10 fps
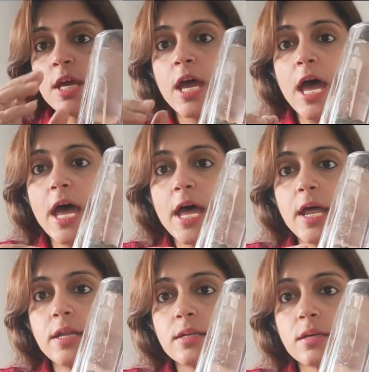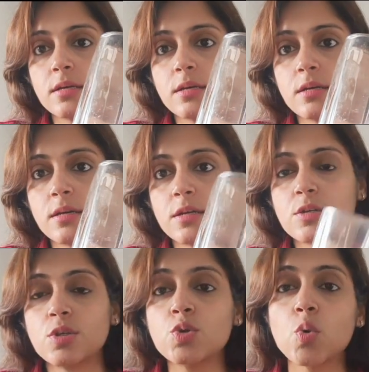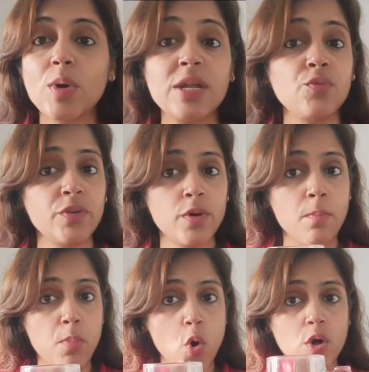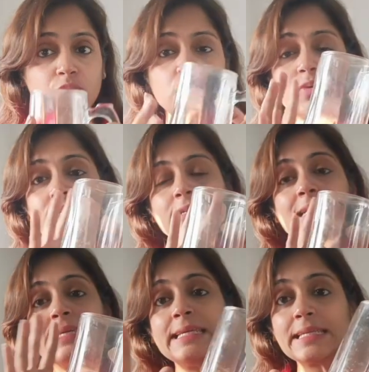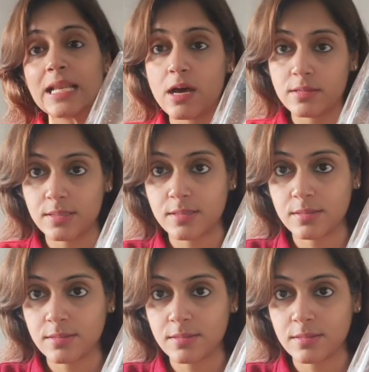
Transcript: And when we were born, we were a clean glass.